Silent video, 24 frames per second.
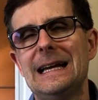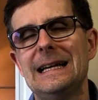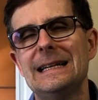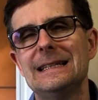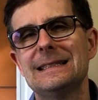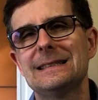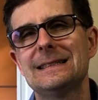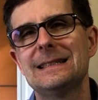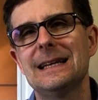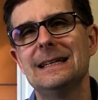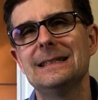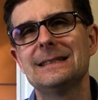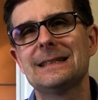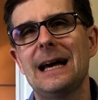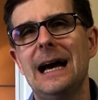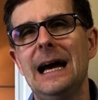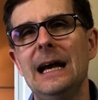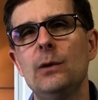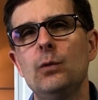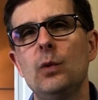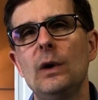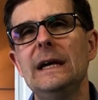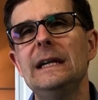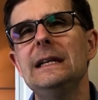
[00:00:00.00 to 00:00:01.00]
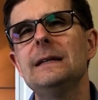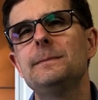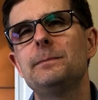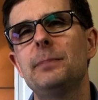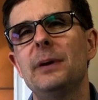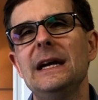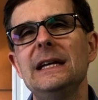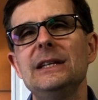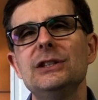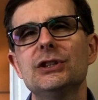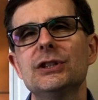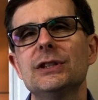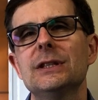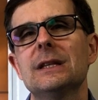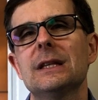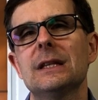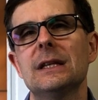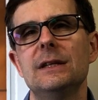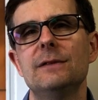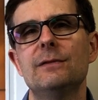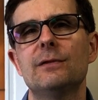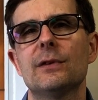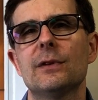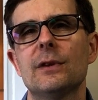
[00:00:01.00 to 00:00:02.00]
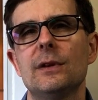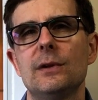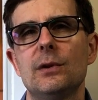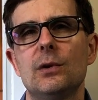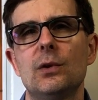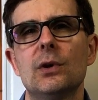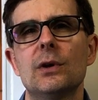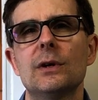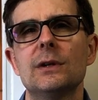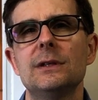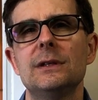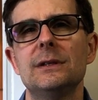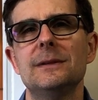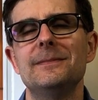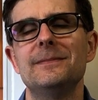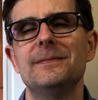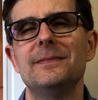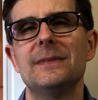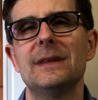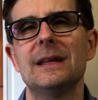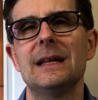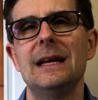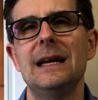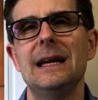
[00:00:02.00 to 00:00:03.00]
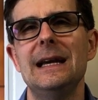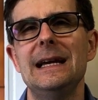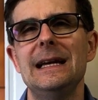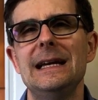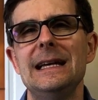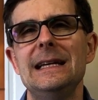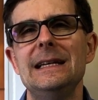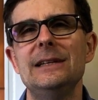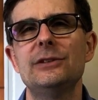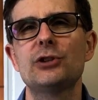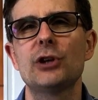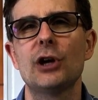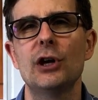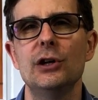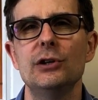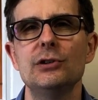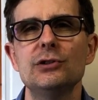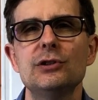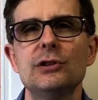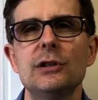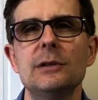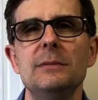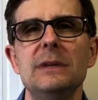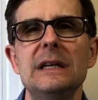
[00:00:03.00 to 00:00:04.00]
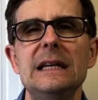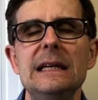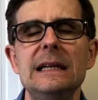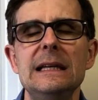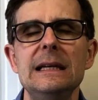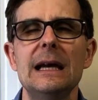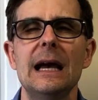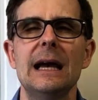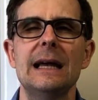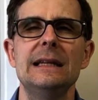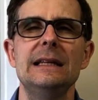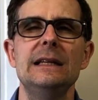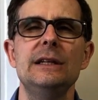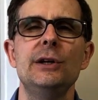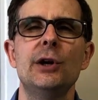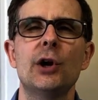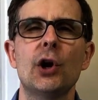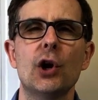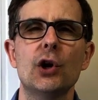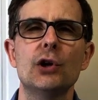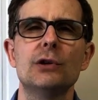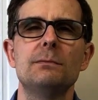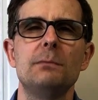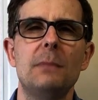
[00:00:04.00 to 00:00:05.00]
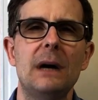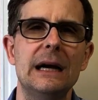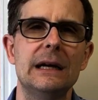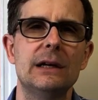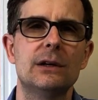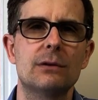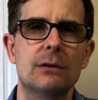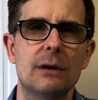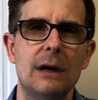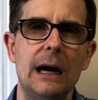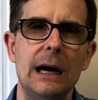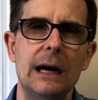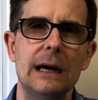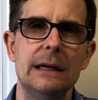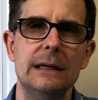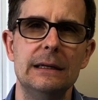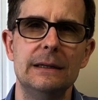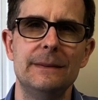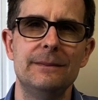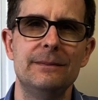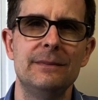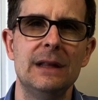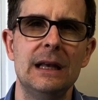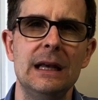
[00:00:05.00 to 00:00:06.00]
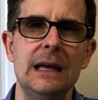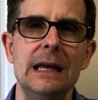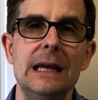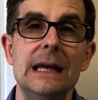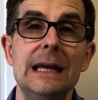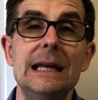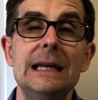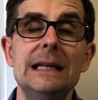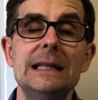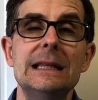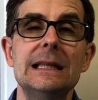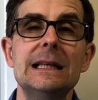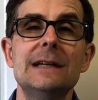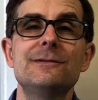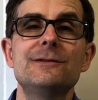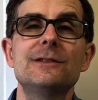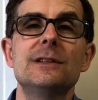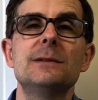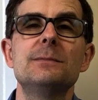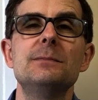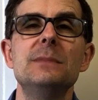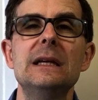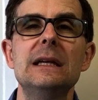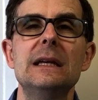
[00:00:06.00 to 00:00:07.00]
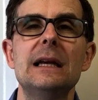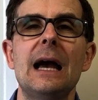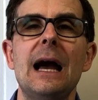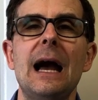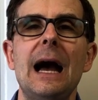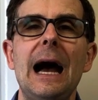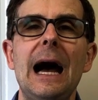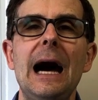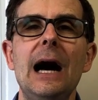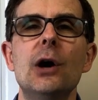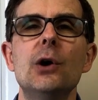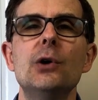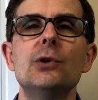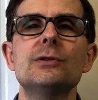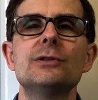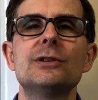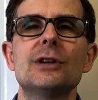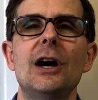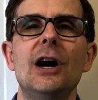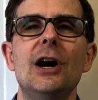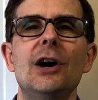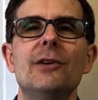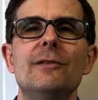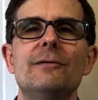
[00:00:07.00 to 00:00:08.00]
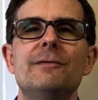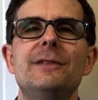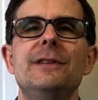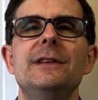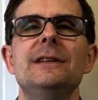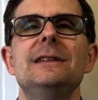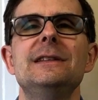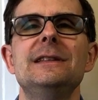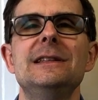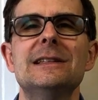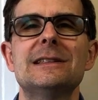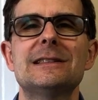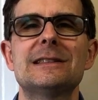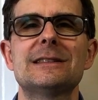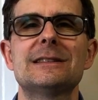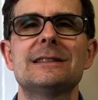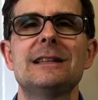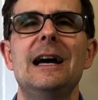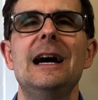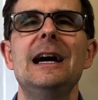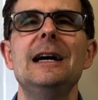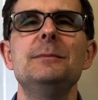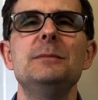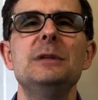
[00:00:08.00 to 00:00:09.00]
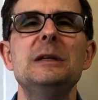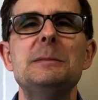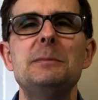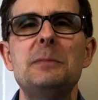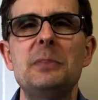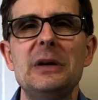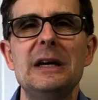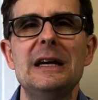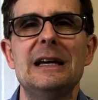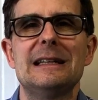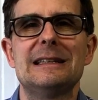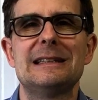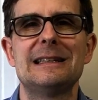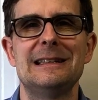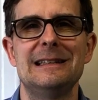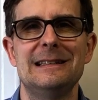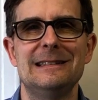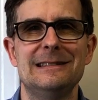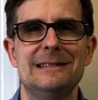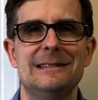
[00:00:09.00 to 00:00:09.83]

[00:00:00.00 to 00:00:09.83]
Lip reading: It says, I waited patiently for the Lord. He turned to me and he heard my cry. He lifted me out of the slimy pit.